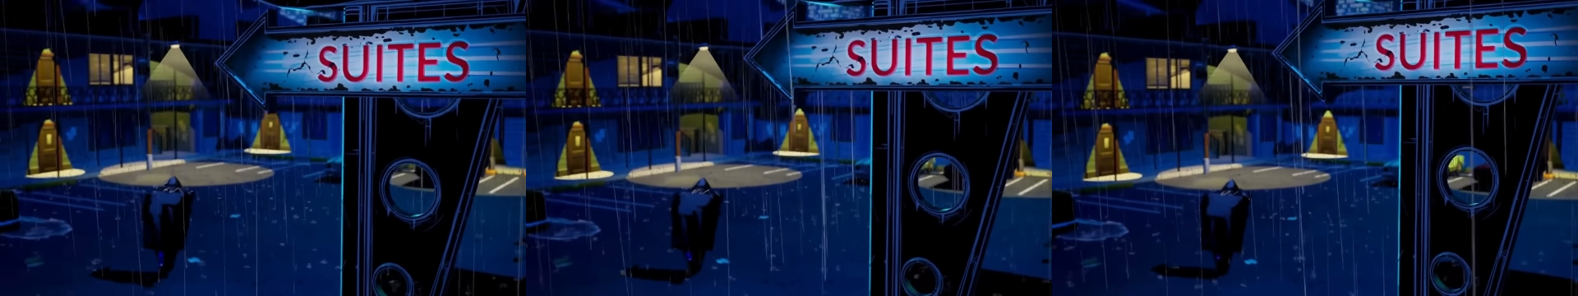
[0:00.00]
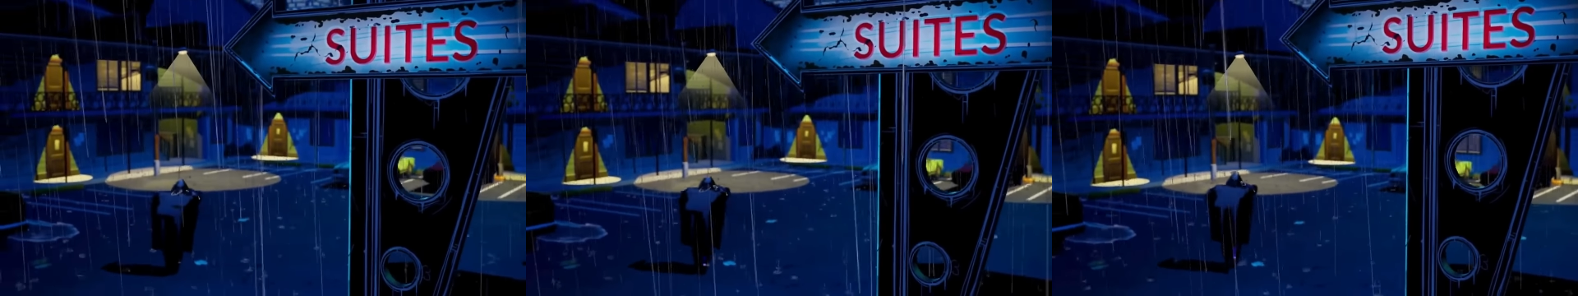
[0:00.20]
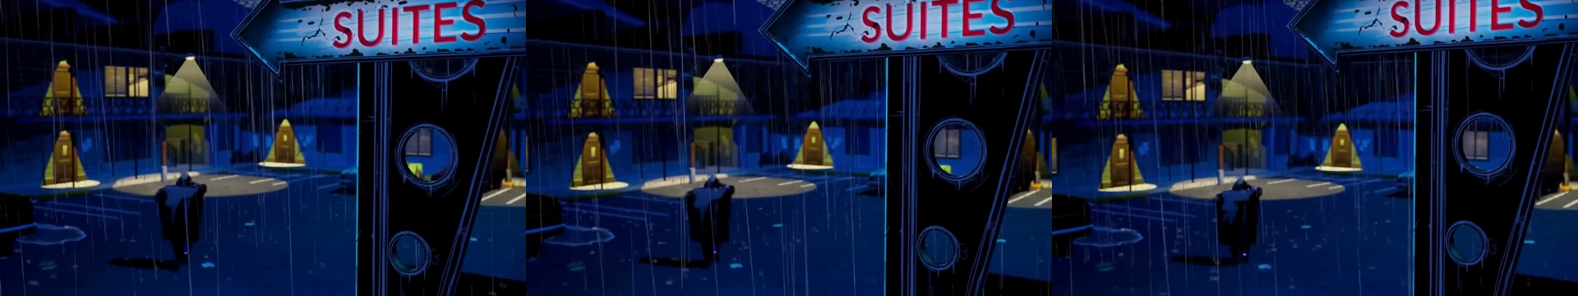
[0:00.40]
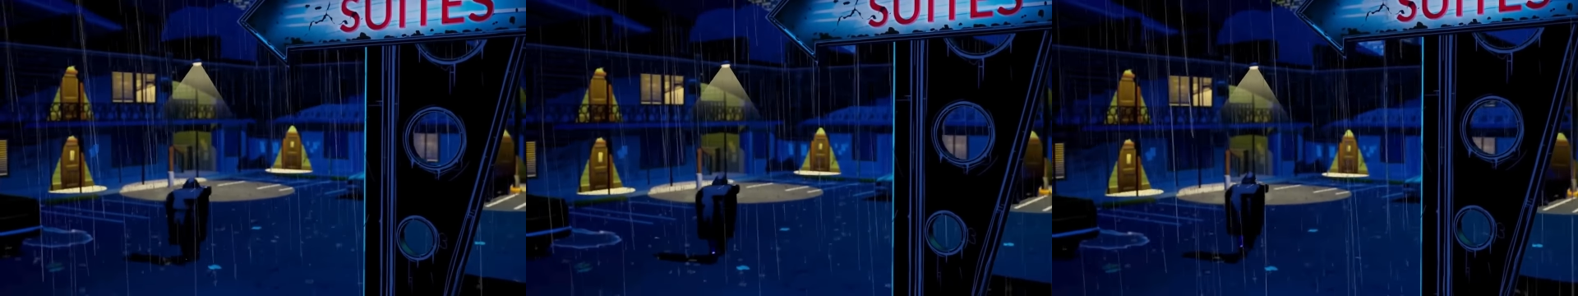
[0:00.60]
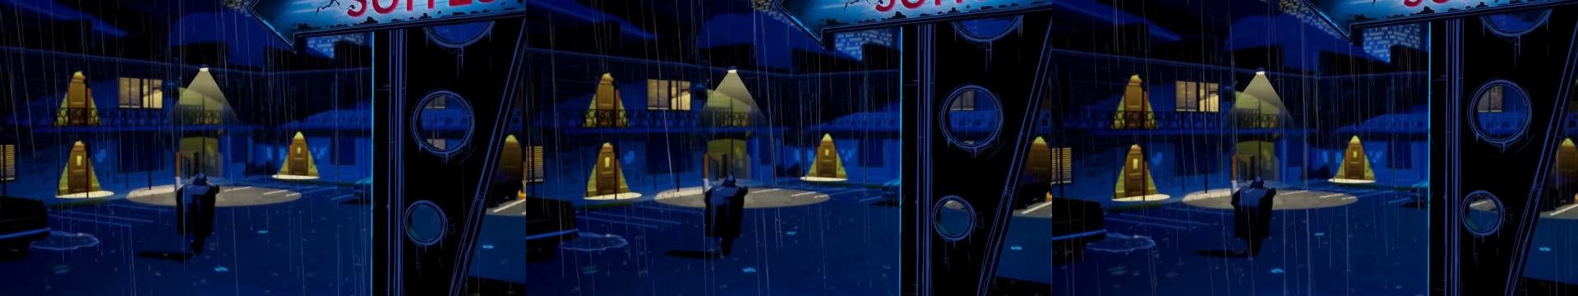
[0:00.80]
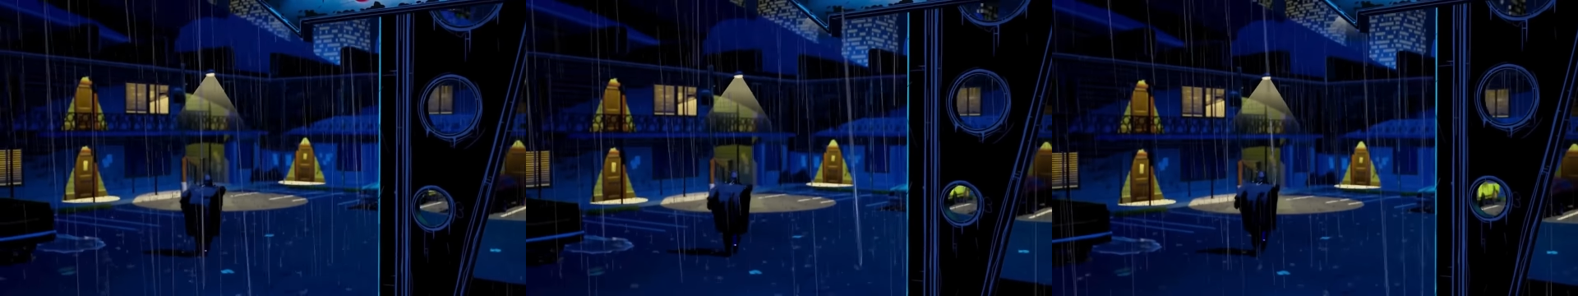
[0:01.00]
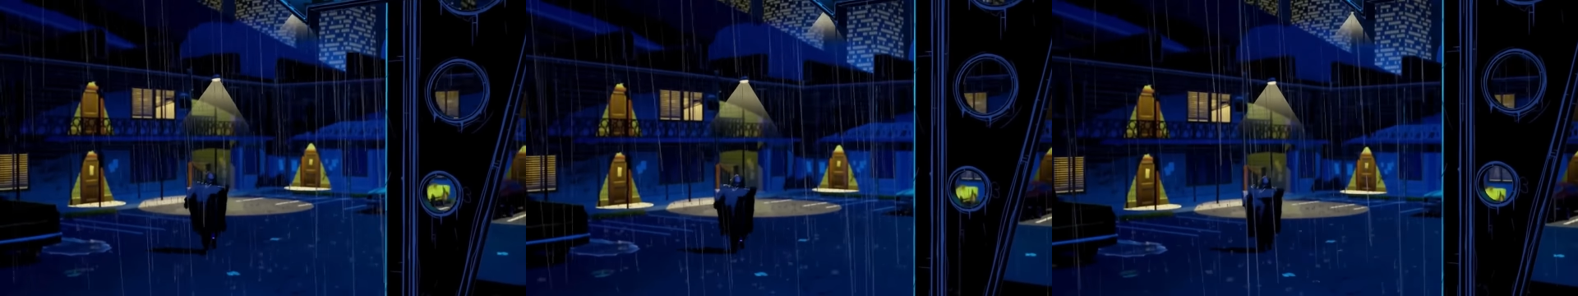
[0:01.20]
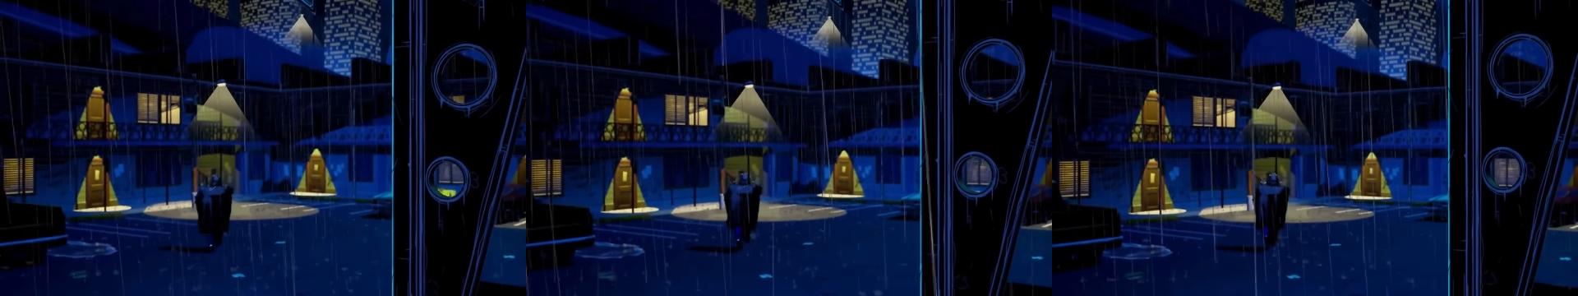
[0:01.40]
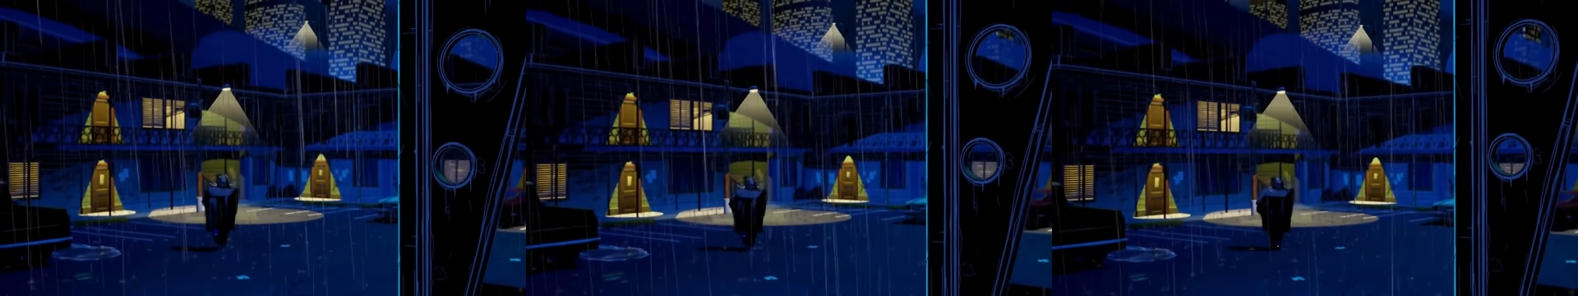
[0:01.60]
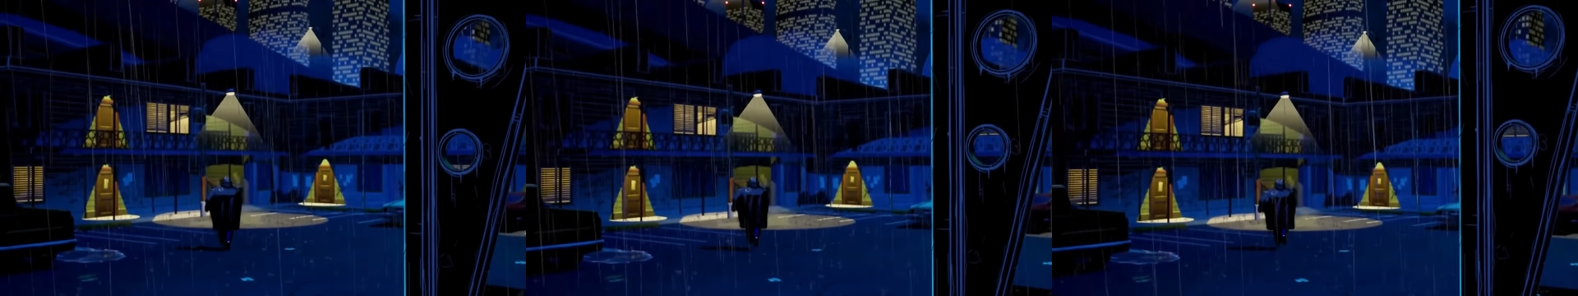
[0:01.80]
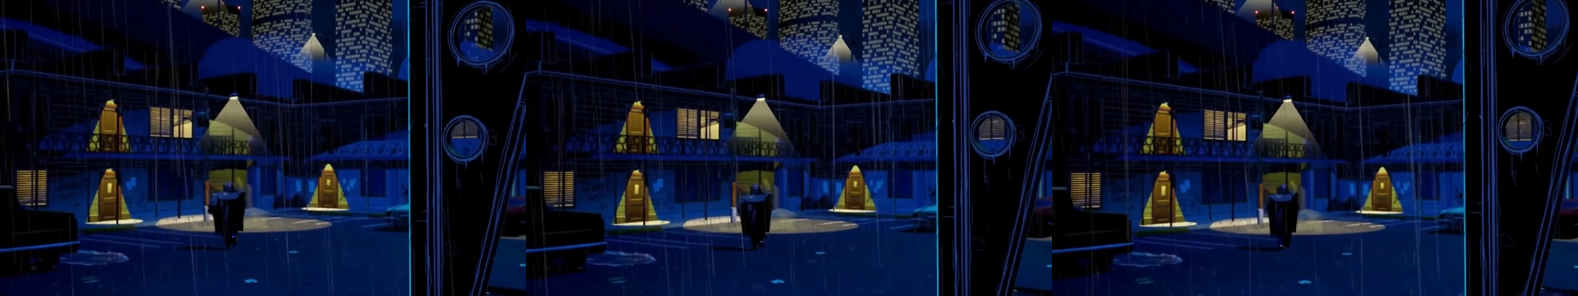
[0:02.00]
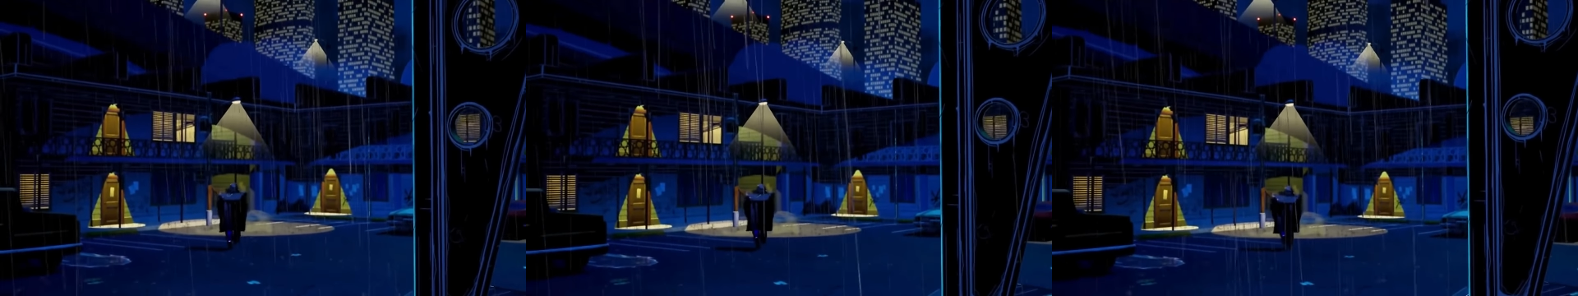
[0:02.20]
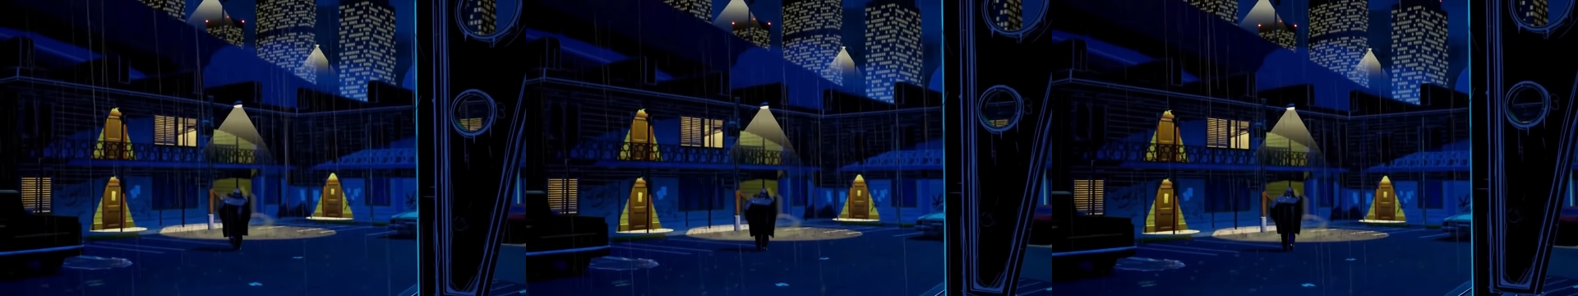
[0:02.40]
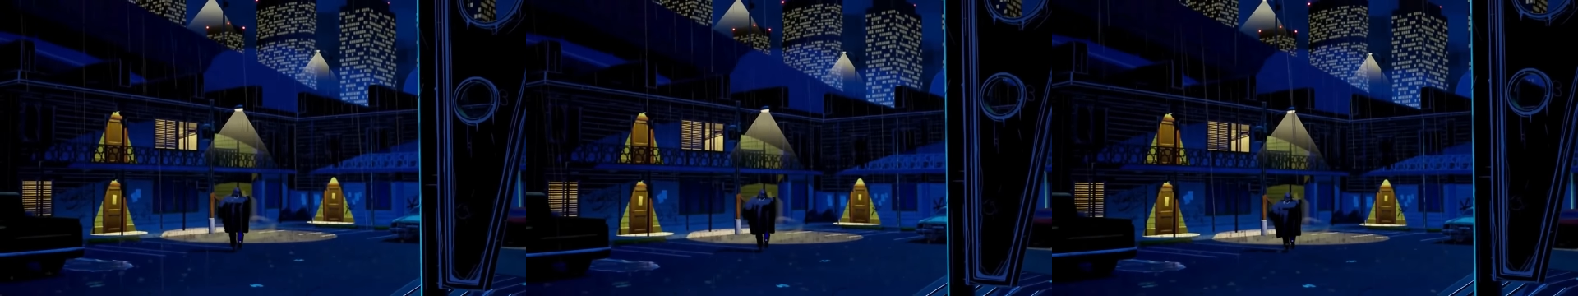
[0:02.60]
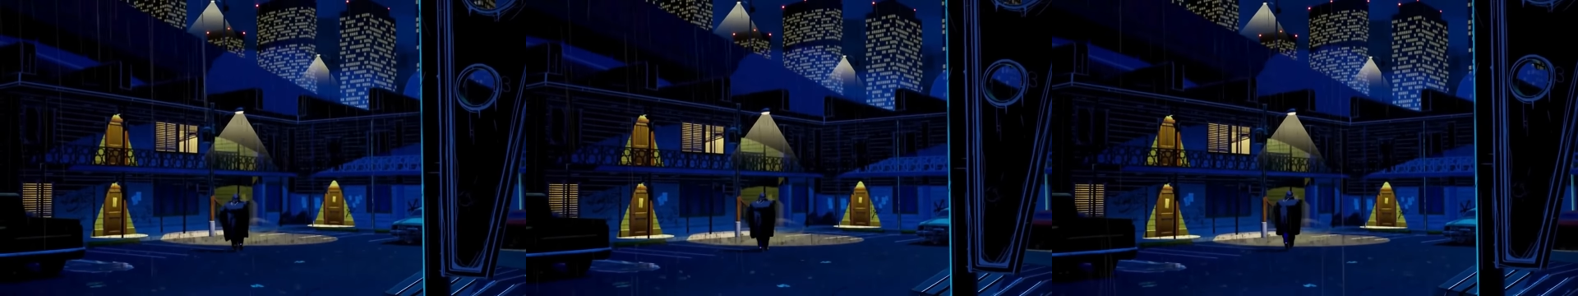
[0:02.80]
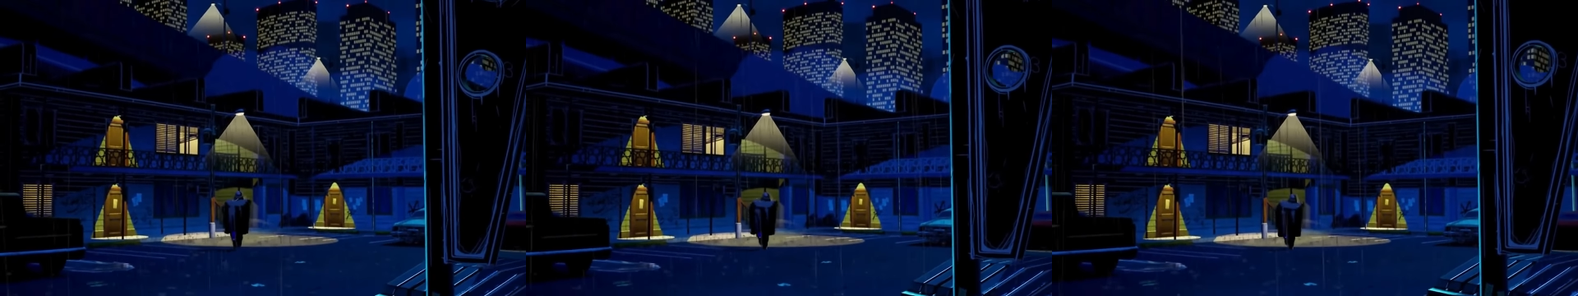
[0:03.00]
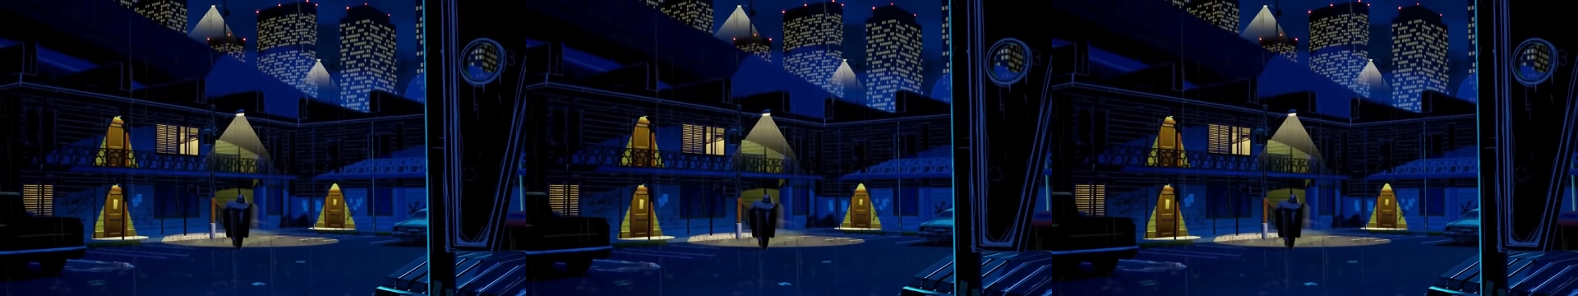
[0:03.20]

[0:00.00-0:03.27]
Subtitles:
[unreadable: no face in view]